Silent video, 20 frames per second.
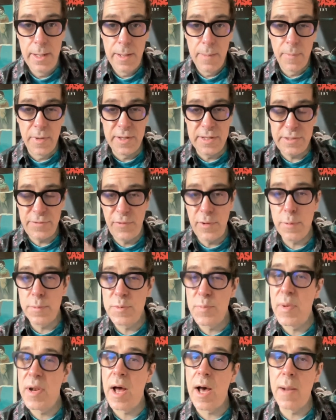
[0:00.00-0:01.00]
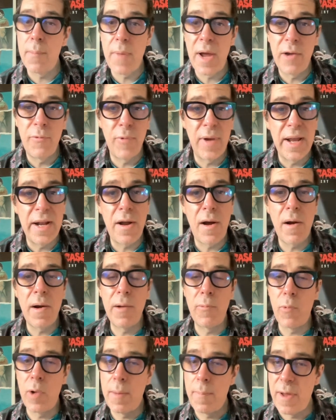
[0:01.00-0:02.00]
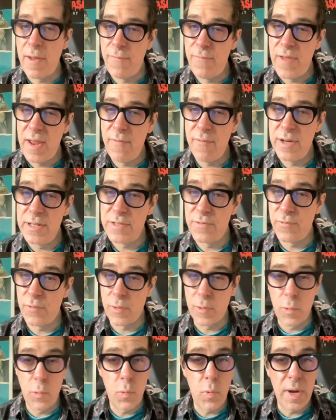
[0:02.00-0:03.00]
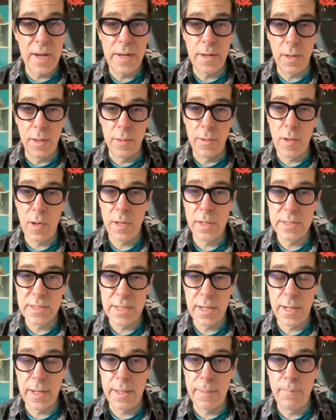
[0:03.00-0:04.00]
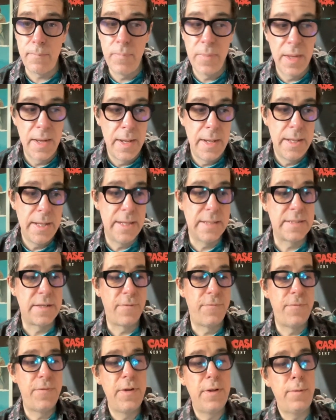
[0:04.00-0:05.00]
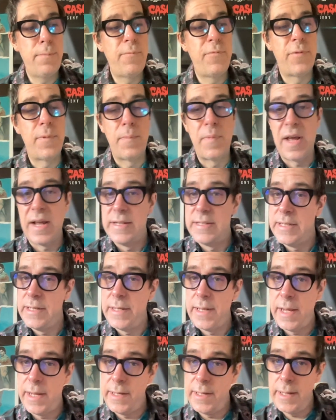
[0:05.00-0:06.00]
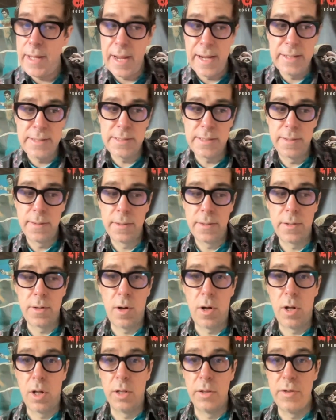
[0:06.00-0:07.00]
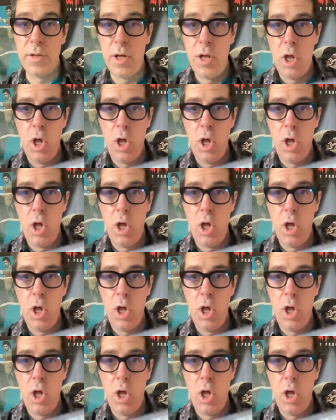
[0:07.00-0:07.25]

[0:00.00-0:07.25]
But this film has been on my radar and one of my favorites for quite a long time. It's a film from 1988 called